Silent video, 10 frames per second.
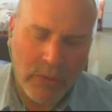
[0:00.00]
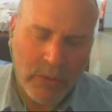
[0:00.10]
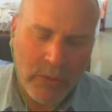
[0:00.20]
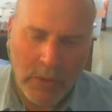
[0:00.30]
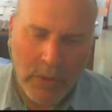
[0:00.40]

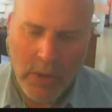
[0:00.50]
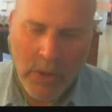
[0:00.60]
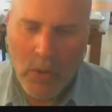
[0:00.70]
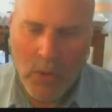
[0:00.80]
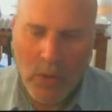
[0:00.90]
all,
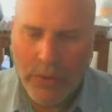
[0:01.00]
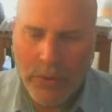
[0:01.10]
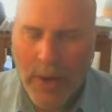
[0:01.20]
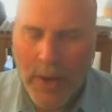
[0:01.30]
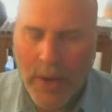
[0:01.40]
all,
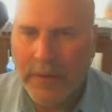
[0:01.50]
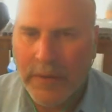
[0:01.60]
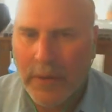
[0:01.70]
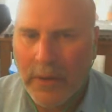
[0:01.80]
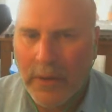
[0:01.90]
throughout,
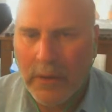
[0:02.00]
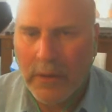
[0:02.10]
uh,